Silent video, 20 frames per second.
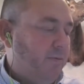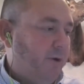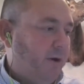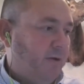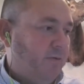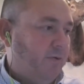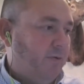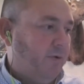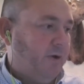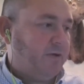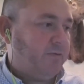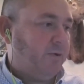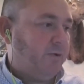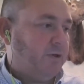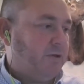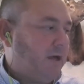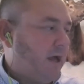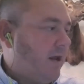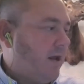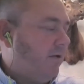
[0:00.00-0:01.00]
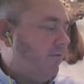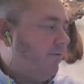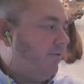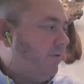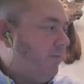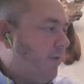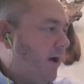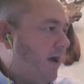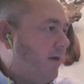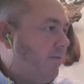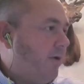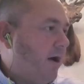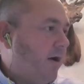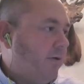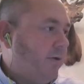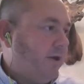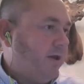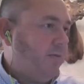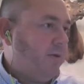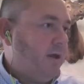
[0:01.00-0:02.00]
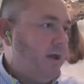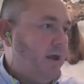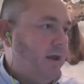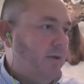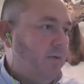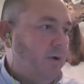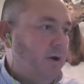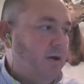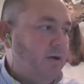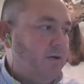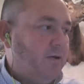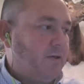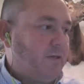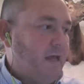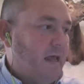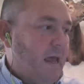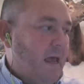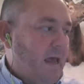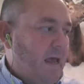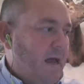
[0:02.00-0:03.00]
But what's kind of mind-boggling to me anyway is,